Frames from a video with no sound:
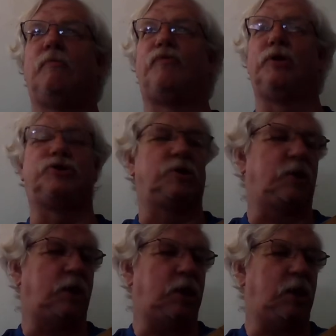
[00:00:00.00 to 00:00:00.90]

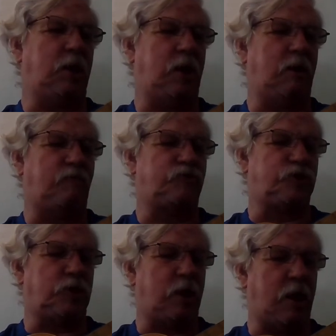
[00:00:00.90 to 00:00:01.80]
Phrygian, E, F,
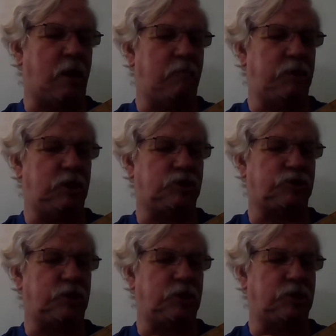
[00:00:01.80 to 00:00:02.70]
G, A, B,
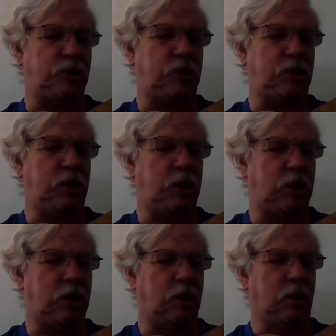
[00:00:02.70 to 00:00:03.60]
C, D,
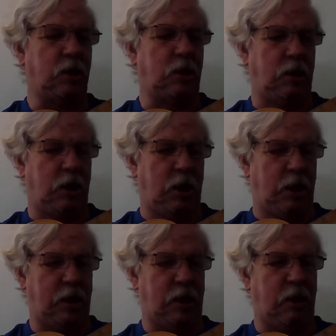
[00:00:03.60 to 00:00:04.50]
E.
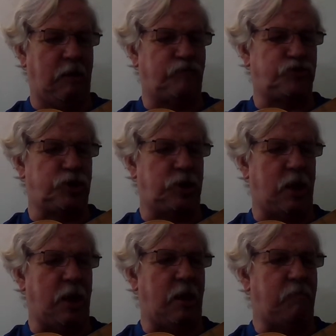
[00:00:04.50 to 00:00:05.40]
E, F, G,
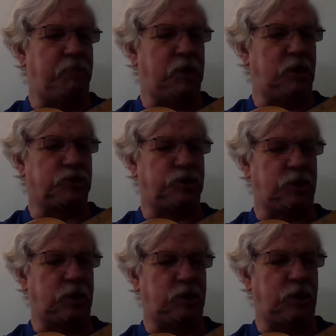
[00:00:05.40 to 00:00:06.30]
A, B,
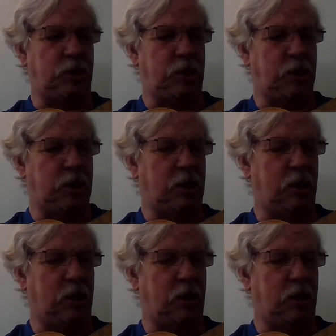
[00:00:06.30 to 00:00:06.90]
C, D, E.